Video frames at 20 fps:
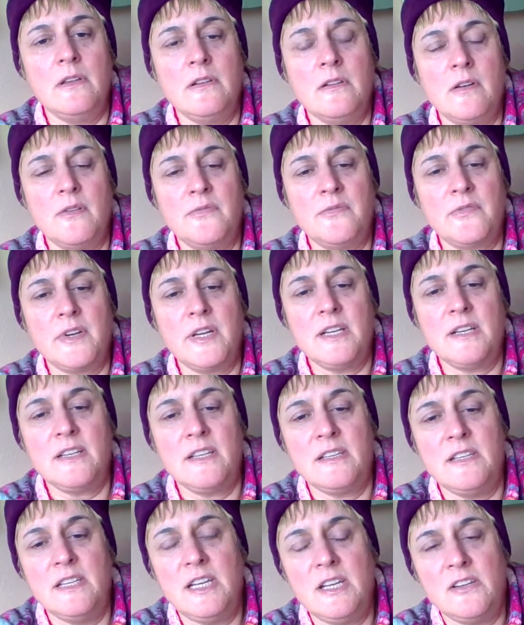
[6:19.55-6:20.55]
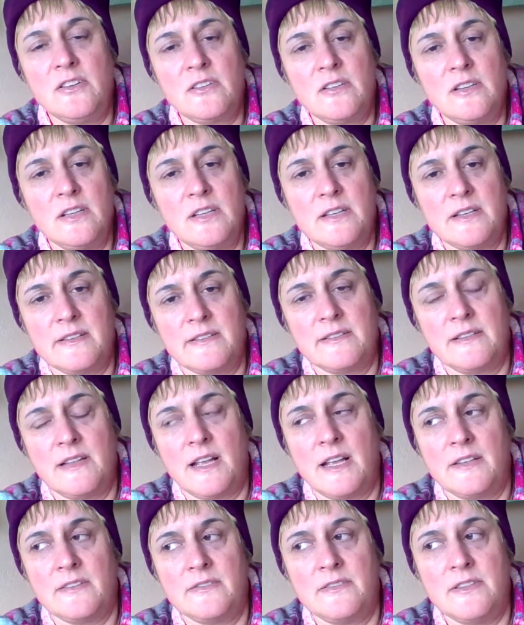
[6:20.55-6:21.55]
Friedrich Nietzsche, in his
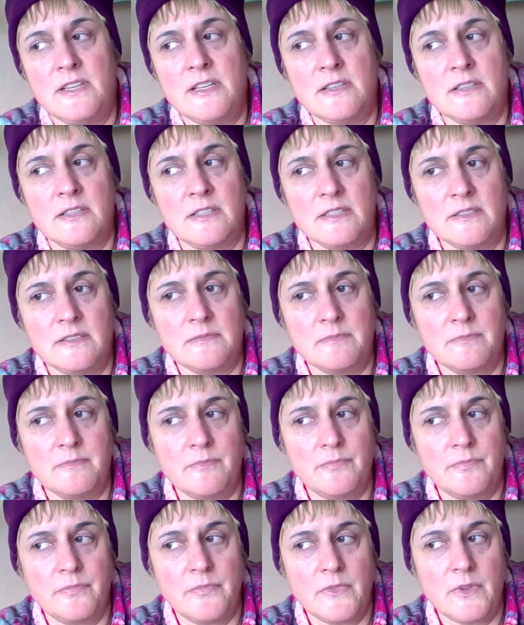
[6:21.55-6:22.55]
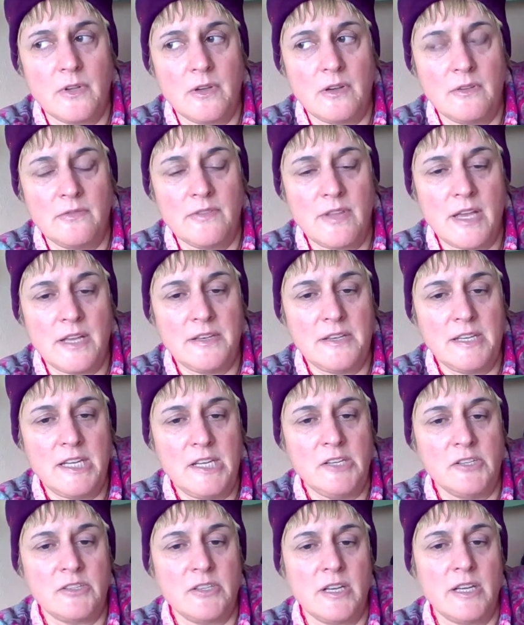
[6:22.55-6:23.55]
last years of that
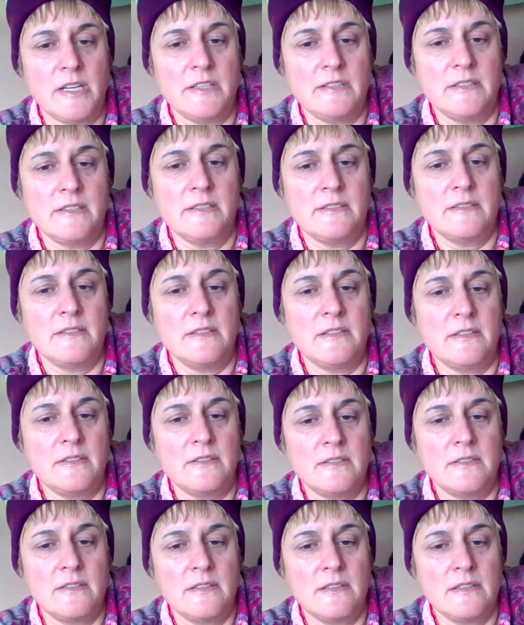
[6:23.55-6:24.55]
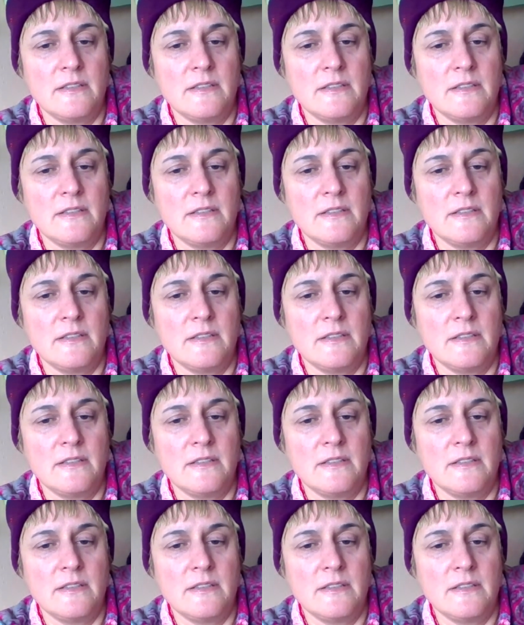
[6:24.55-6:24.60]
Nietzsche existence,